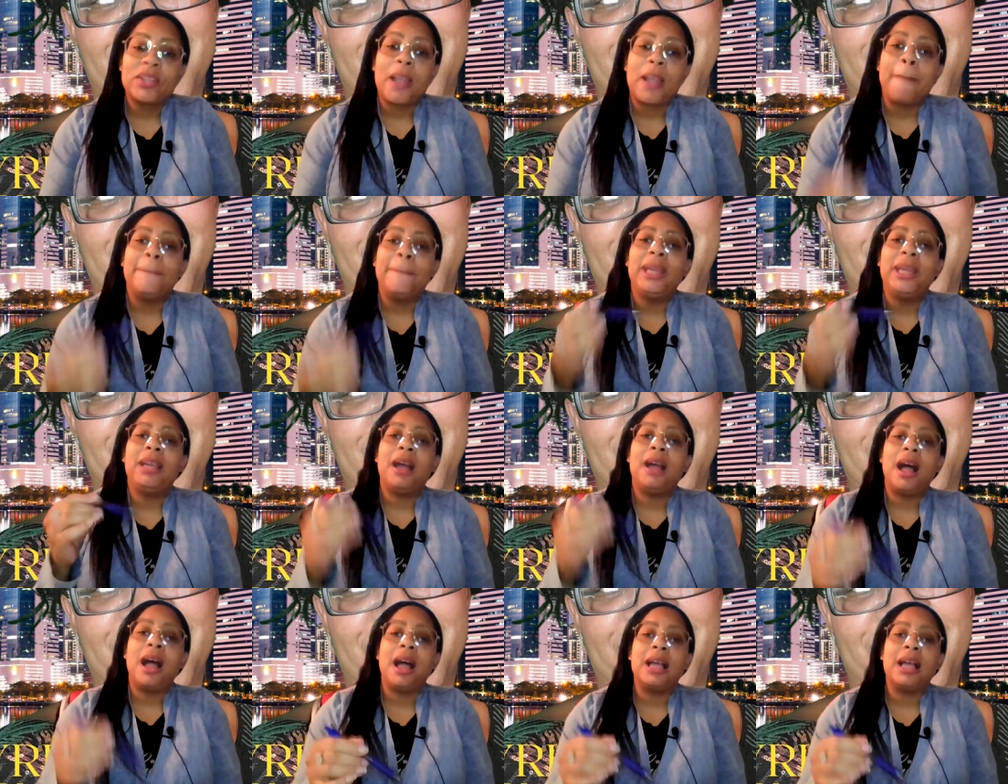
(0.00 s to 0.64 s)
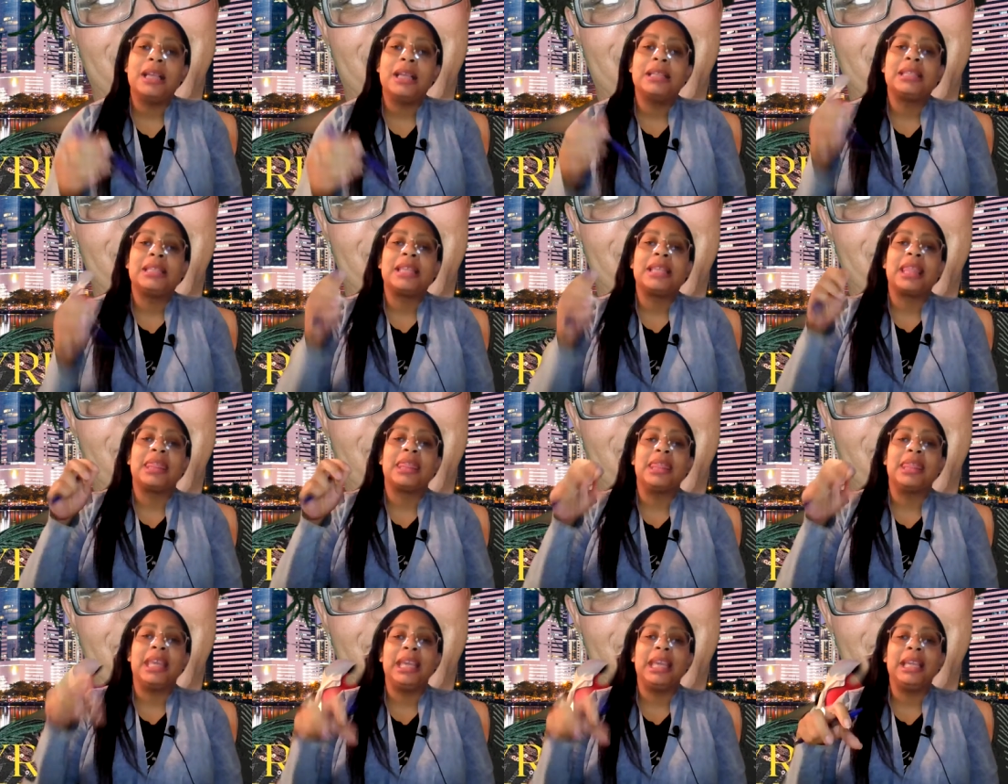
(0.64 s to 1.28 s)
because
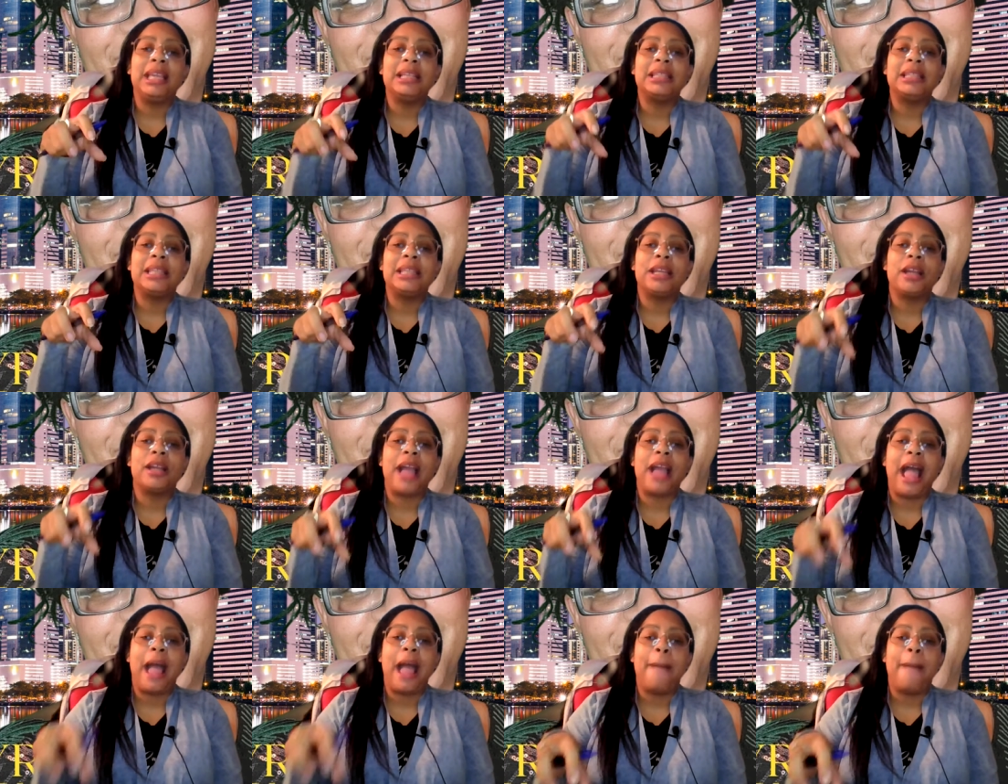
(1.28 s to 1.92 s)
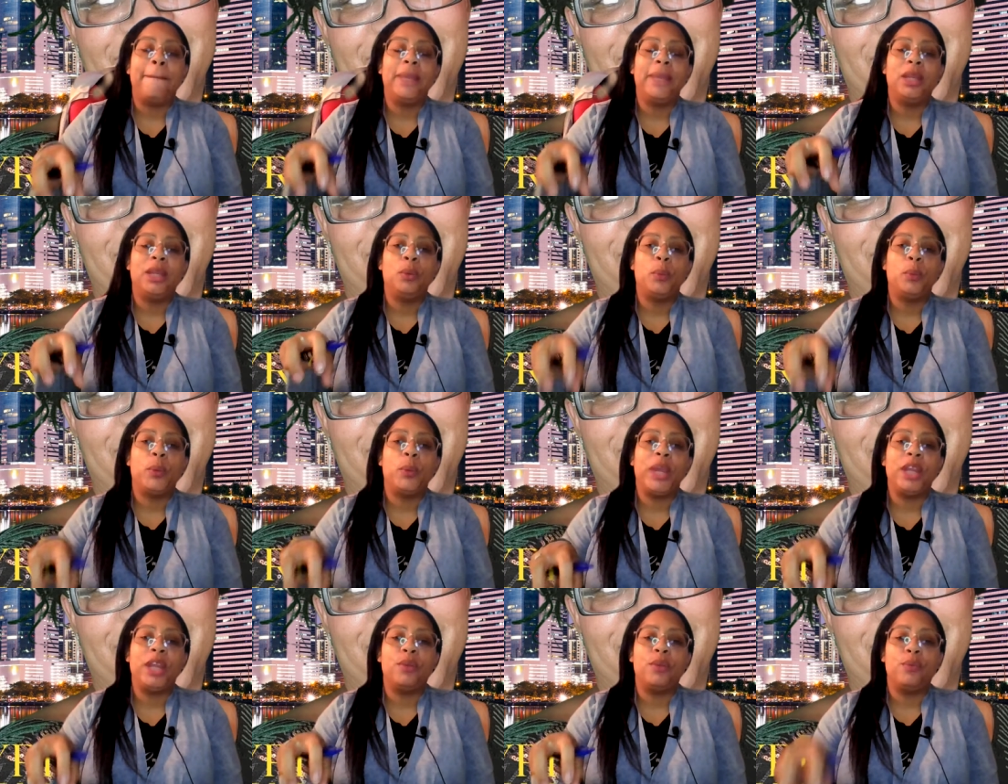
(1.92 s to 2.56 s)
things that are
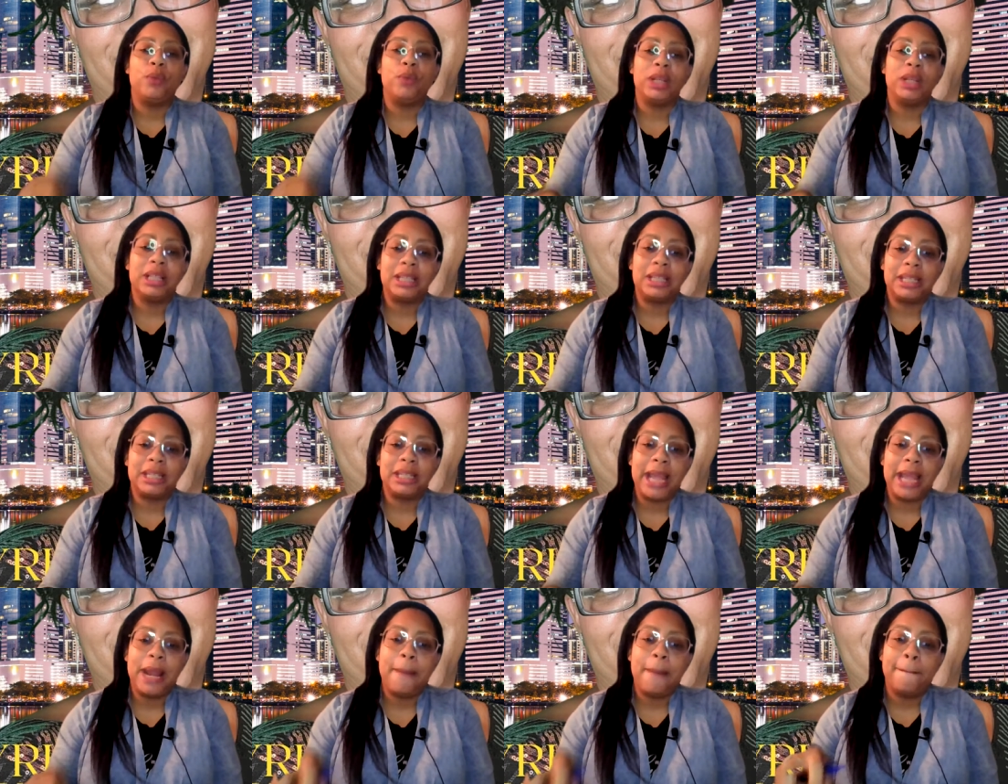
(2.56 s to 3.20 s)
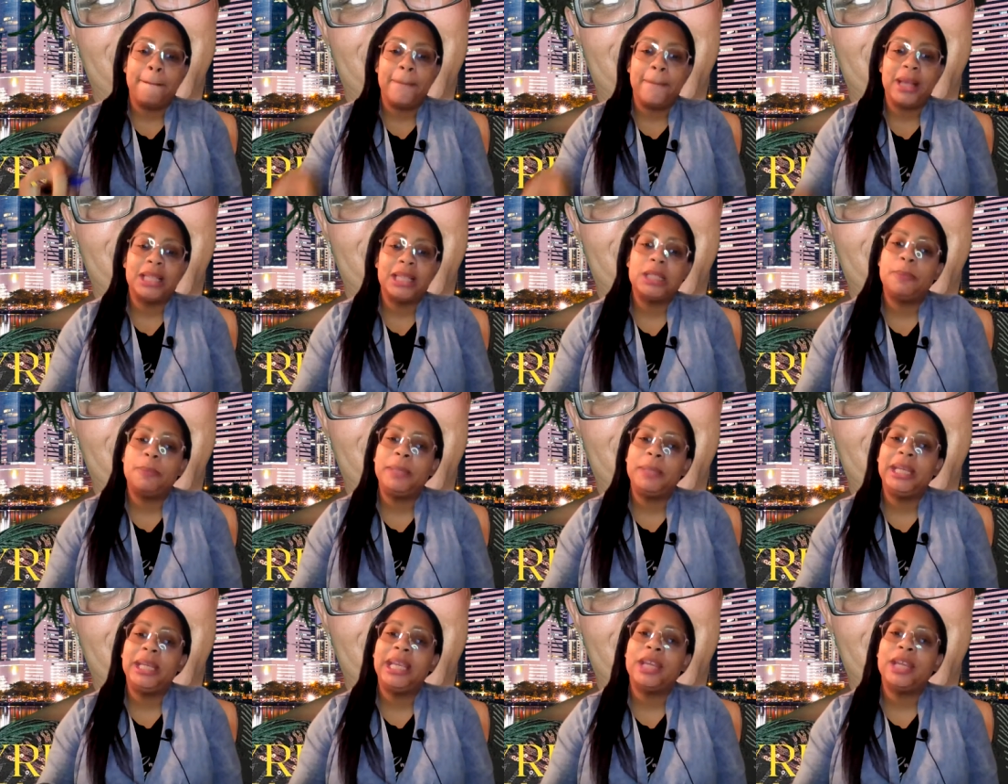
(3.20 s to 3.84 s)
happen in real estate
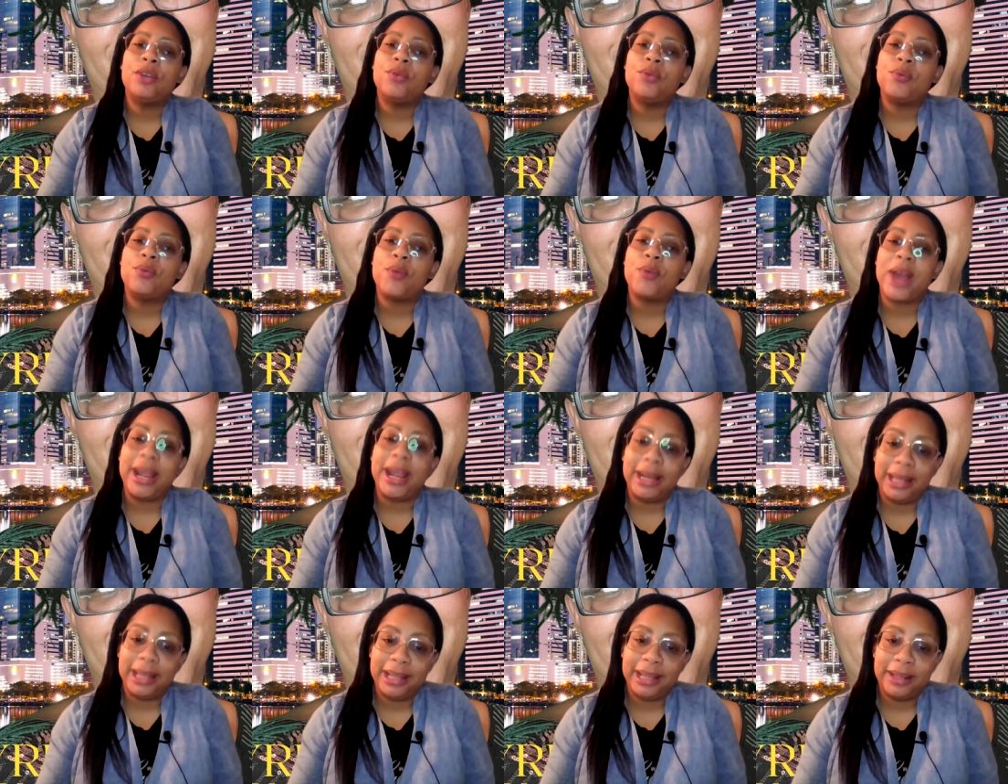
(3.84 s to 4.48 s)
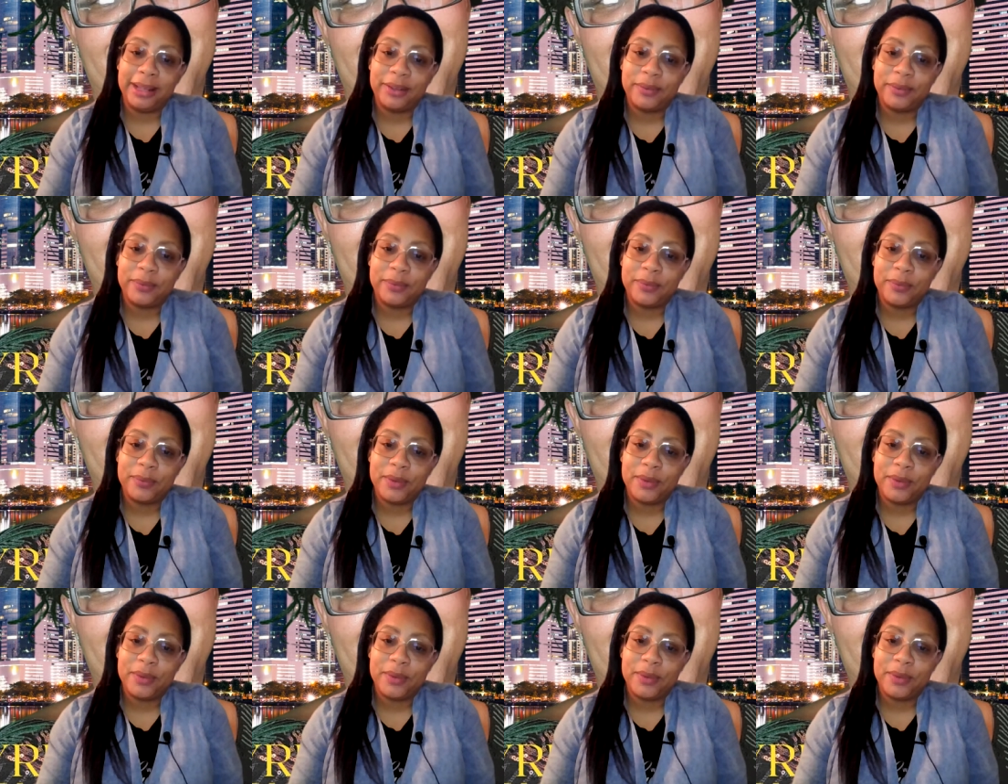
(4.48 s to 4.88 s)
must be in writing.